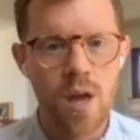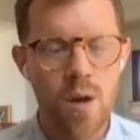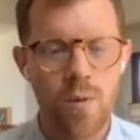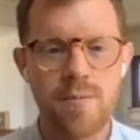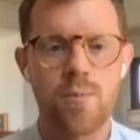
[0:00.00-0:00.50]

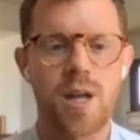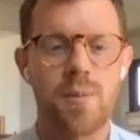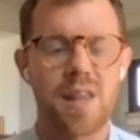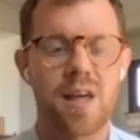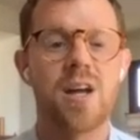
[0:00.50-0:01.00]
we've been
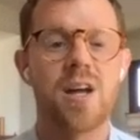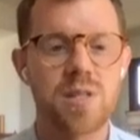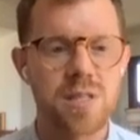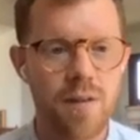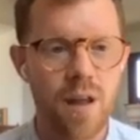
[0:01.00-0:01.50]
working with
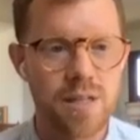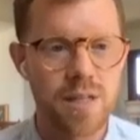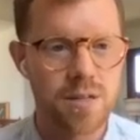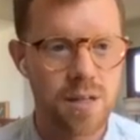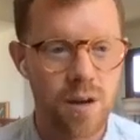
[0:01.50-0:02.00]
hundreds of
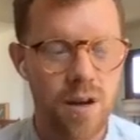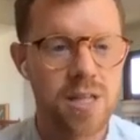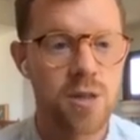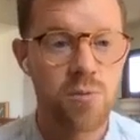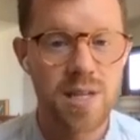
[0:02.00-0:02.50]
volunteers across
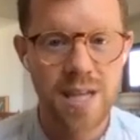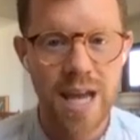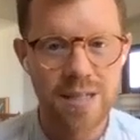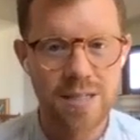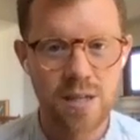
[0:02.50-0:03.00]
3
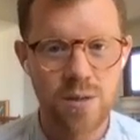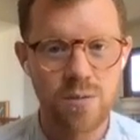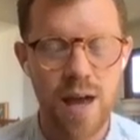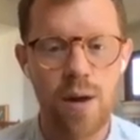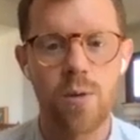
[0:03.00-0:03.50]
states to do
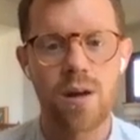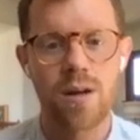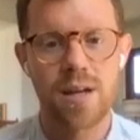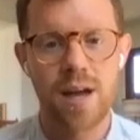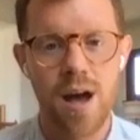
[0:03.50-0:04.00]
that work,
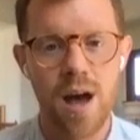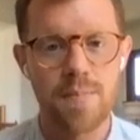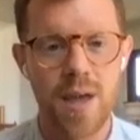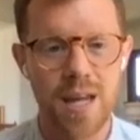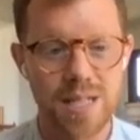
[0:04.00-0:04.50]

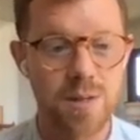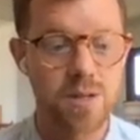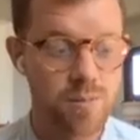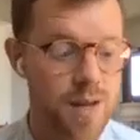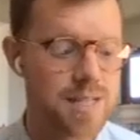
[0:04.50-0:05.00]
and it's been
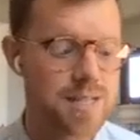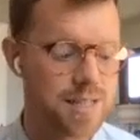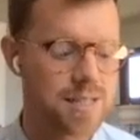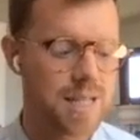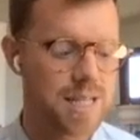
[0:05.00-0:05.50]
tremendously
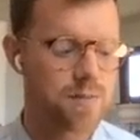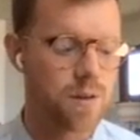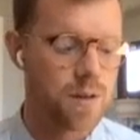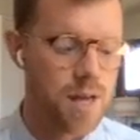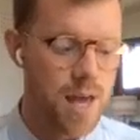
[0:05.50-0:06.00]

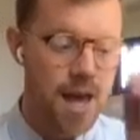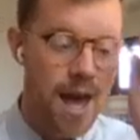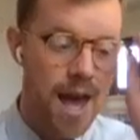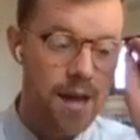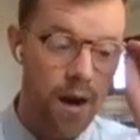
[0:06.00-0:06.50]
successful.
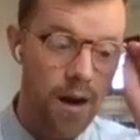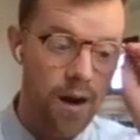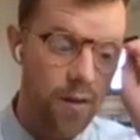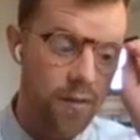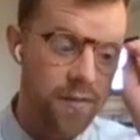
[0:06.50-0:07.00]
And
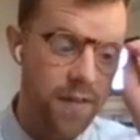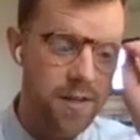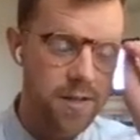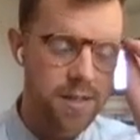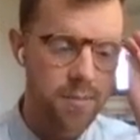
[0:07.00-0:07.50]
our
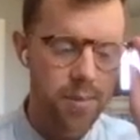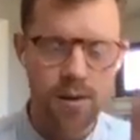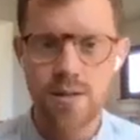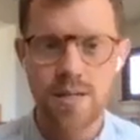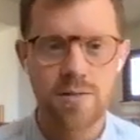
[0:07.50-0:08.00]
funders and
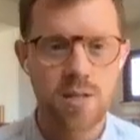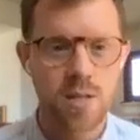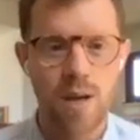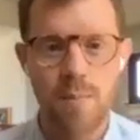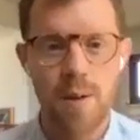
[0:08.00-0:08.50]
partners have shown
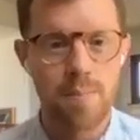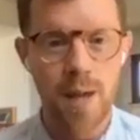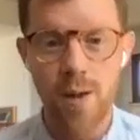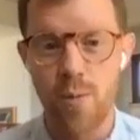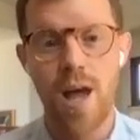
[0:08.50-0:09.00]
up in a
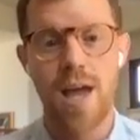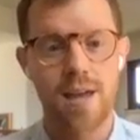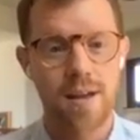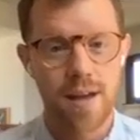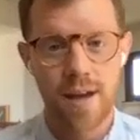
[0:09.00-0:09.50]
big
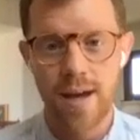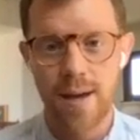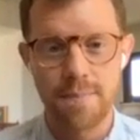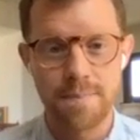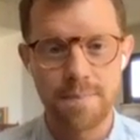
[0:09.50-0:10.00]
way.
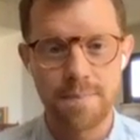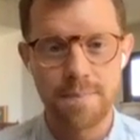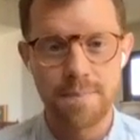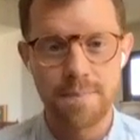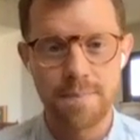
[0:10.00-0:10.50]

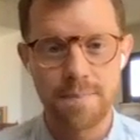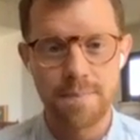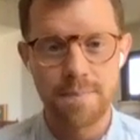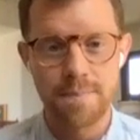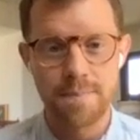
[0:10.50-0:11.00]

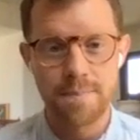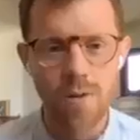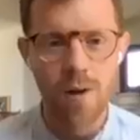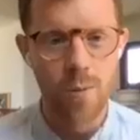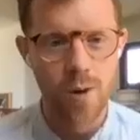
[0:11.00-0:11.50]
Almost all
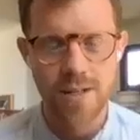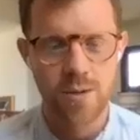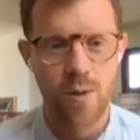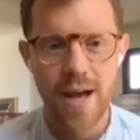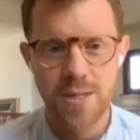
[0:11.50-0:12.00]
of our work is
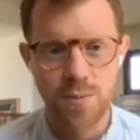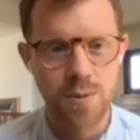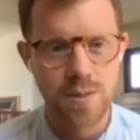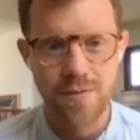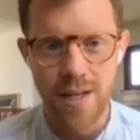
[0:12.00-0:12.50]

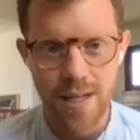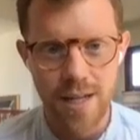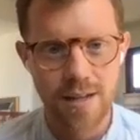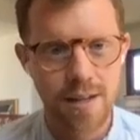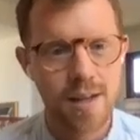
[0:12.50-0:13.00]
grassroots funded,